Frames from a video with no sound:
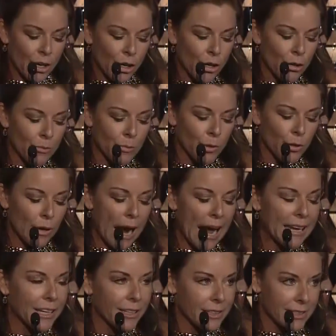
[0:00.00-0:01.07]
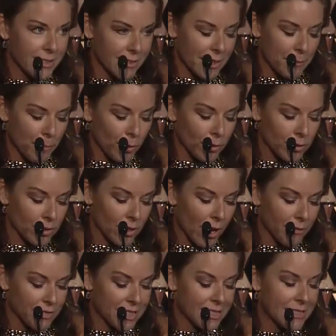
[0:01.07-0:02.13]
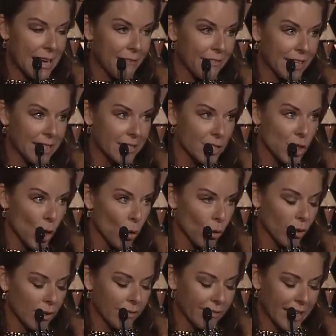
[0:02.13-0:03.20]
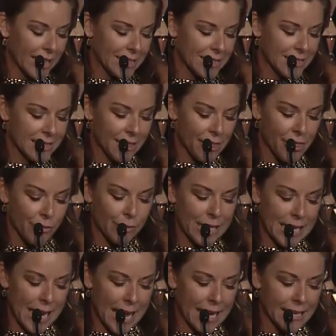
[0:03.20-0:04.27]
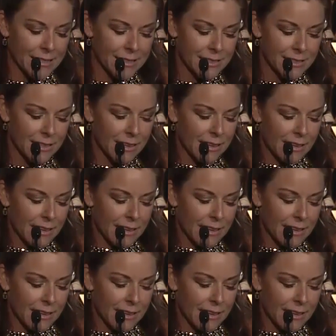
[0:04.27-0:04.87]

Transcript: who miraculously pulls off seven total events in three days.